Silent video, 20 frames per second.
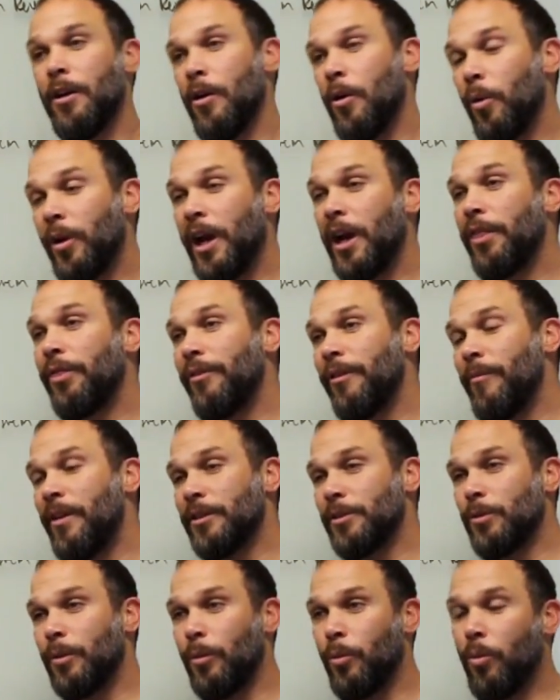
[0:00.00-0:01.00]
okay, three
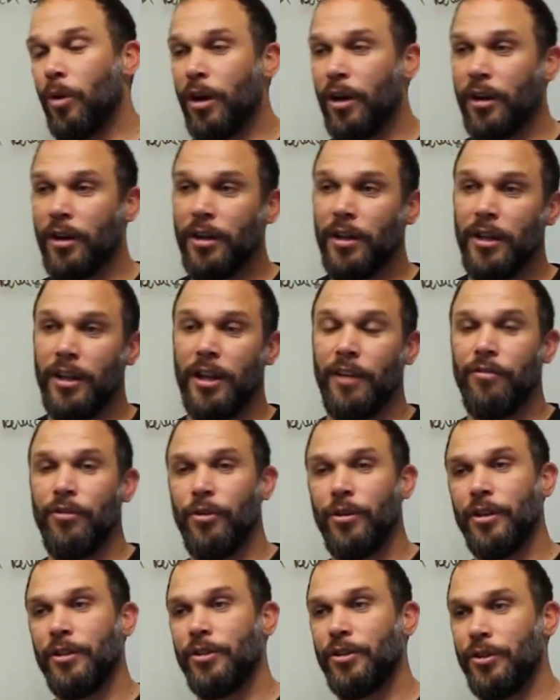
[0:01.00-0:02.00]
months will work if
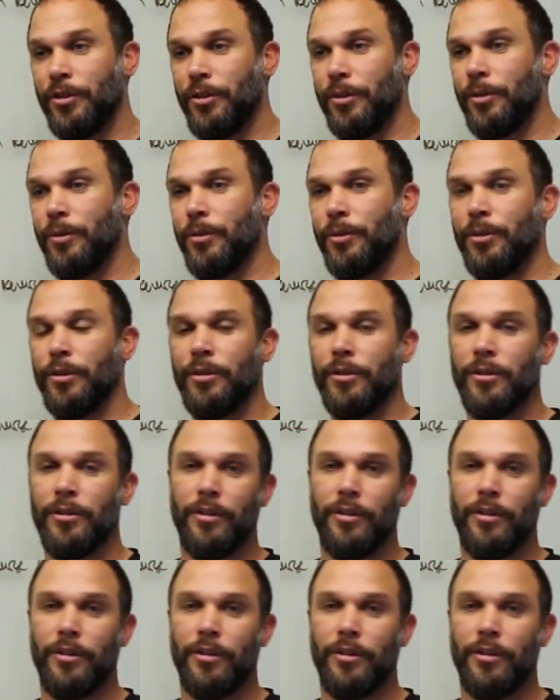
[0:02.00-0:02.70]
you can do,